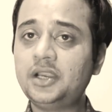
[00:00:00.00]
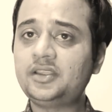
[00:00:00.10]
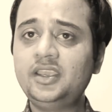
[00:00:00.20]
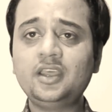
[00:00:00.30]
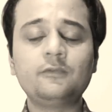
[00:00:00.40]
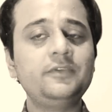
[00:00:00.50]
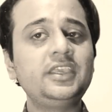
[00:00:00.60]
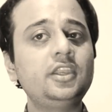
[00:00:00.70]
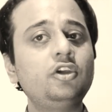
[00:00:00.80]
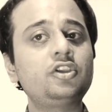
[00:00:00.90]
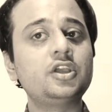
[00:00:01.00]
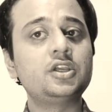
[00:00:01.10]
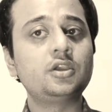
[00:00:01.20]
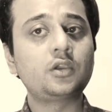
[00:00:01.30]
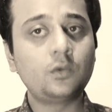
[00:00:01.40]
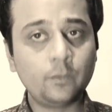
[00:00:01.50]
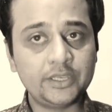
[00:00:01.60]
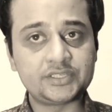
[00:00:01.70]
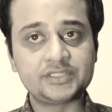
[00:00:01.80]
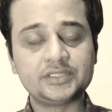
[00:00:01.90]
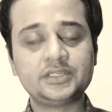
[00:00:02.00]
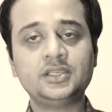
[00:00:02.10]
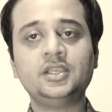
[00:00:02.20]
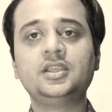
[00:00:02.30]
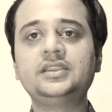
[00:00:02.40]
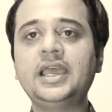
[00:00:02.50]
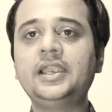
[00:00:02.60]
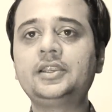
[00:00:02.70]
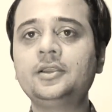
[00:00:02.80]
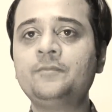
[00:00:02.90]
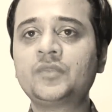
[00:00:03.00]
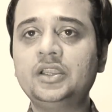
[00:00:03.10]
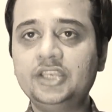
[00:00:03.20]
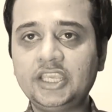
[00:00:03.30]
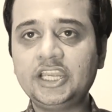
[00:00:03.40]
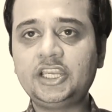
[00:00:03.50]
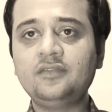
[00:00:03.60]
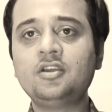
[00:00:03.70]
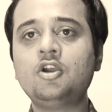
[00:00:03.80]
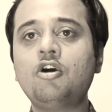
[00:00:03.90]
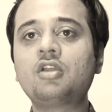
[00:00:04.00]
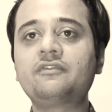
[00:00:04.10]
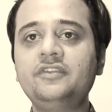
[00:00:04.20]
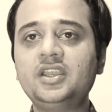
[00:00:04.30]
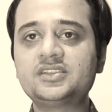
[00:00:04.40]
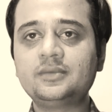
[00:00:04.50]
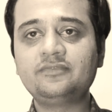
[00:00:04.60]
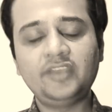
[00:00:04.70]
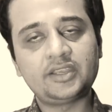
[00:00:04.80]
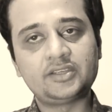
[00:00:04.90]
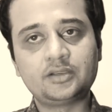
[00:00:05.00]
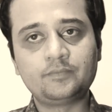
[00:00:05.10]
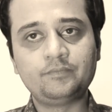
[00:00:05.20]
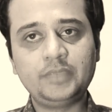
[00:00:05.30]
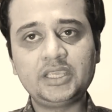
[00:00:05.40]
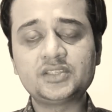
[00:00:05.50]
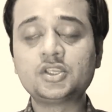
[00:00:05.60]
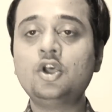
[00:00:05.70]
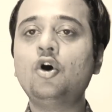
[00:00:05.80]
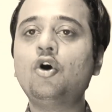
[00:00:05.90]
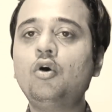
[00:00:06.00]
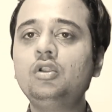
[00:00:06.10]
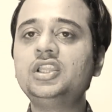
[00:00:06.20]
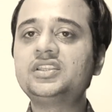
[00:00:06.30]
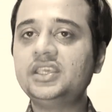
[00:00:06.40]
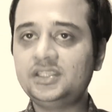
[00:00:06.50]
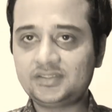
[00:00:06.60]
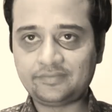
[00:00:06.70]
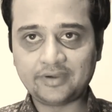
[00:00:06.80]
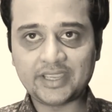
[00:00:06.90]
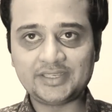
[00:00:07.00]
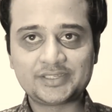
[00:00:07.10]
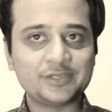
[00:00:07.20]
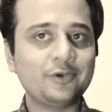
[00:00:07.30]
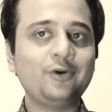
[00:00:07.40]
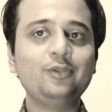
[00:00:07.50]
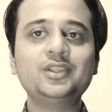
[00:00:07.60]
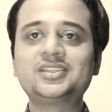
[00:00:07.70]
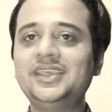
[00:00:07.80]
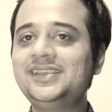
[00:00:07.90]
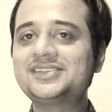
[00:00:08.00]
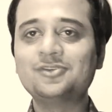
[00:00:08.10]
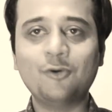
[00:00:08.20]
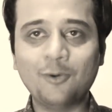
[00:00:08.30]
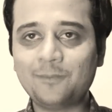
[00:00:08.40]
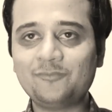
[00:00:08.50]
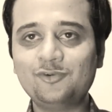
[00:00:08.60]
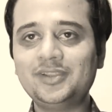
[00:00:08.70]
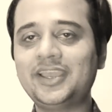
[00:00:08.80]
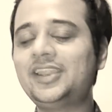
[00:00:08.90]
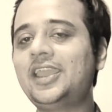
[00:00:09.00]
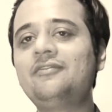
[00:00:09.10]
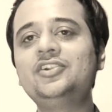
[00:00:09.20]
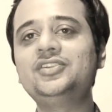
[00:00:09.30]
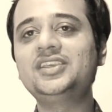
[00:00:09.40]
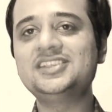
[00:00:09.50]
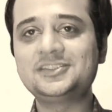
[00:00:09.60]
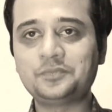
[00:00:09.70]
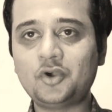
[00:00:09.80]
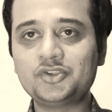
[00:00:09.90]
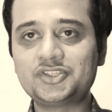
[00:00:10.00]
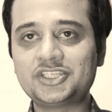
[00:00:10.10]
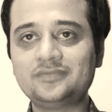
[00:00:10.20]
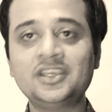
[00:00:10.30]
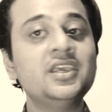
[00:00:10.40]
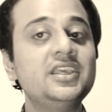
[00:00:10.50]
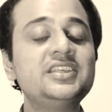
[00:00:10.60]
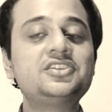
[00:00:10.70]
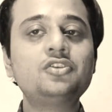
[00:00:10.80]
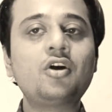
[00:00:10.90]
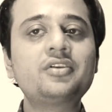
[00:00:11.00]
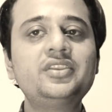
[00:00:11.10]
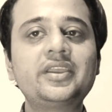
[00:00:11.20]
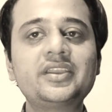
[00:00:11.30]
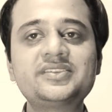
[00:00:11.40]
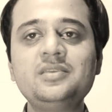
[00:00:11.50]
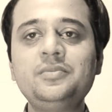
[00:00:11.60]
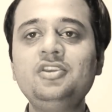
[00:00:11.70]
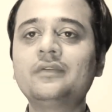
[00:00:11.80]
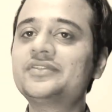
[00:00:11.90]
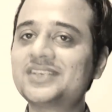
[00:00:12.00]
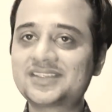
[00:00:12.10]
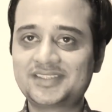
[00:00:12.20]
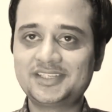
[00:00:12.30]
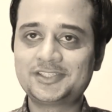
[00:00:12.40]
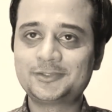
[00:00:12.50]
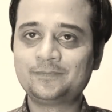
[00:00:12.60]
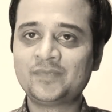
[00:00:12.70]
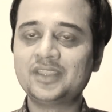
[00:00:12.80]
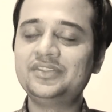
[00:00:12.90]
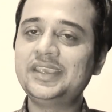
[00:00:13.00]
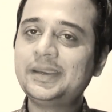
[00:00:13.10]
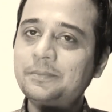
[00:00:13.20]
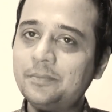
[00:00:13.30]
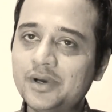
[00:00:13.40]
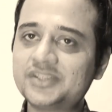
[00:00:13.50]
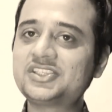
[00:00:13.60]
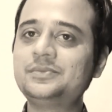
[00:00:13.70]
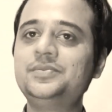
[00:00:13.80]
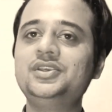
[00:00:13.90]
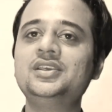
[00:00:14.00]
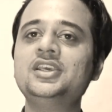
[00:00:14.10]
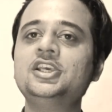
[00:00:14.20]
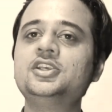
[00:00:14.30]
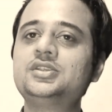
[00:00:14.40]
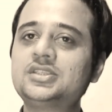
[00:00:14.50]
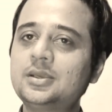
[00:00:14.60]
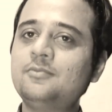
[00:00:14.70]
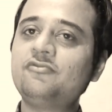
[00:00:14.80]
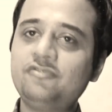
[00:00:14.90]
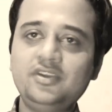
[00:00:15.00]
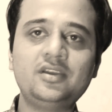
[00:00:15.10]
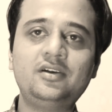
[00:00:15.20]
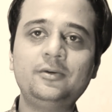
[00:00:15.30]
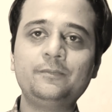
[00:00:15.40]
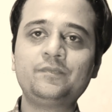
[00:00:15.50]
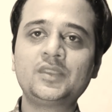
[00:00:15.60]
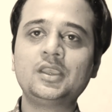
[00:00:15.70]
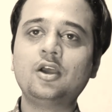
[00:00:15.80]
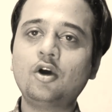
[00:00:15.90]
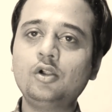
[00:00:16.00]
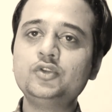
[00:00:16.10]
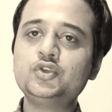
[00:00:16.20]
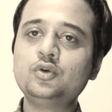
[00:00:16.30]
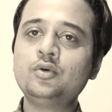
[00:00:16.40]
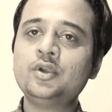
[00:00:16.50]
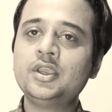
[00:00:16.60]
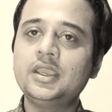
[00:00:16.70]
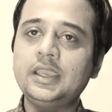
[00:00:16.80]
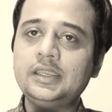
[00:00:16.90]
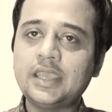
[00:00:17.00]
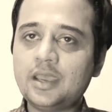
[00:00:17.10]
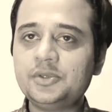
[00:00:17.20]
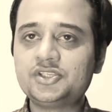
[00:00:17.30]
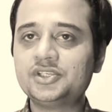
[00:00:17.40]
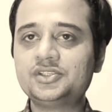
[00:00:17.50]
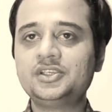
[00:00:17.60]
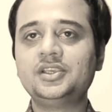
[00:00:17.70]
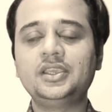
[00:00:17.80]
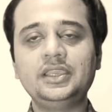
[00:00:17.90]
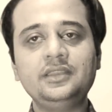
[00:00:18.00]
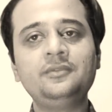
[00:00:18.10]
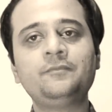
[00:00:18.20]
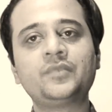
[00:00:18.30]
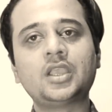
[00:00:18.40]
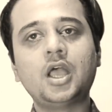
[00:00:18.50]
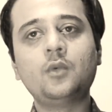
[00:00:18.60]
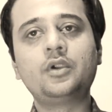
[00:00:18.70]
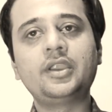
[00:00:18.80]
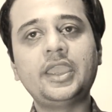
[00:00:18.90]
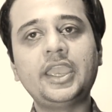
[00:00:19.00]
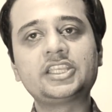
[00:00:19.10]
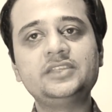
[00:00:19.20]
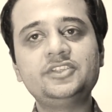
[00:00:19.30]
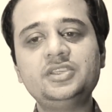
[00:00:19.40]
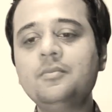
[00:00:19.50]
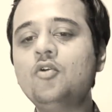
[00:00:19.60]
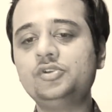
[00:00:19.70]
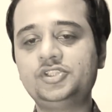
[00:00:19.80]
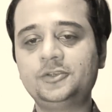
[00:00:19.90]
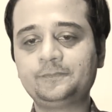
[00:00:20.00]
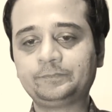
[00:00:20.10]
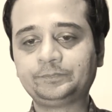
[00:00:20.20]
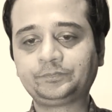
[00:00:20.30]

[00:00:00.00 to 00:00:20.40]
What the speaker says: But here, we cannot quit that negative or fearsome factor, because all the things right, all the things hopeful, and everything is positive is not the recipe of success. There must be some fear also inhabited in our activity mode.